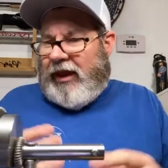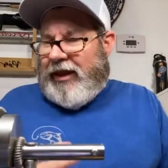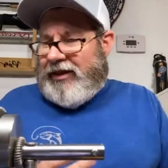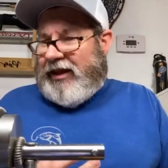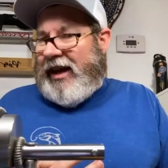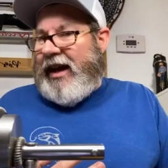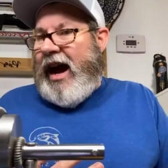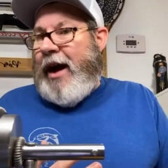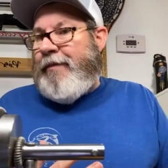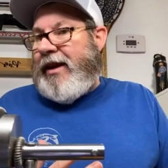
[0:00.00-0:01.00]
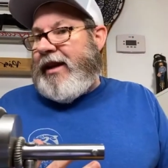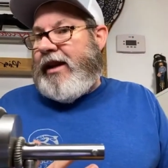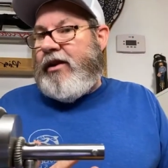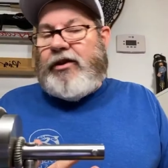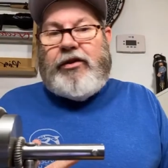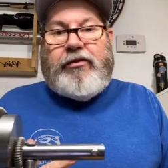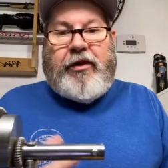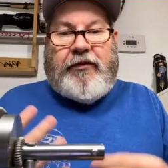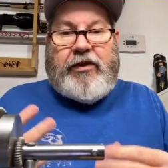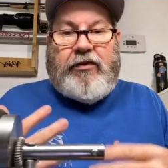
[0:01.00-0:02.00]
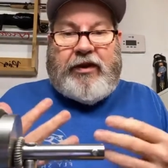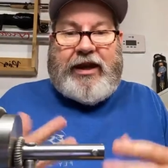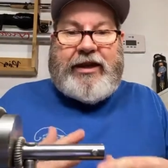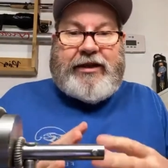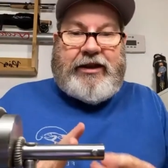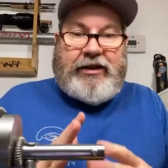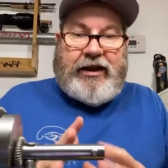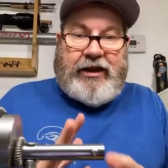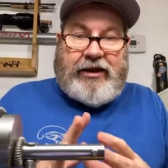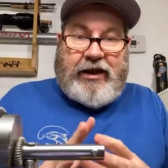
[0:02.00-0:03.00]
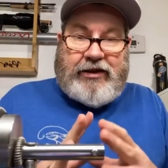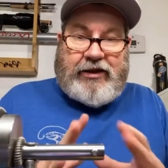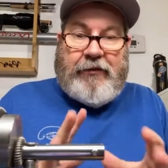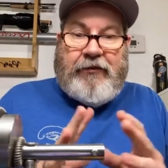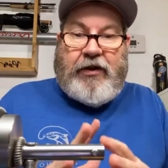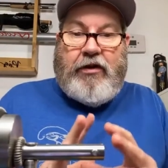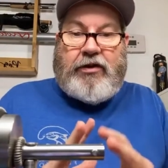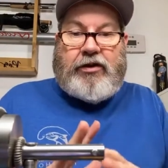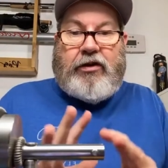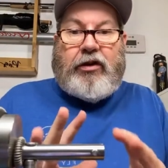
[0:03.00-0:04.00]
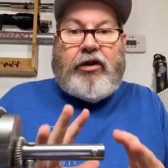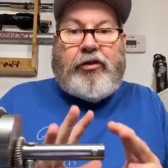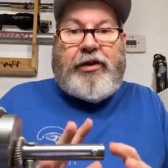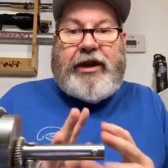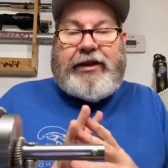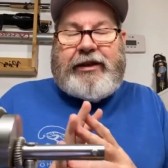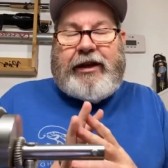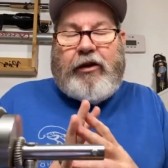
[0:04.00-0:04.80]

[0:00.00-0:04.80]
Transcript: let's kind of hop in here to a few things that some folks are a little bit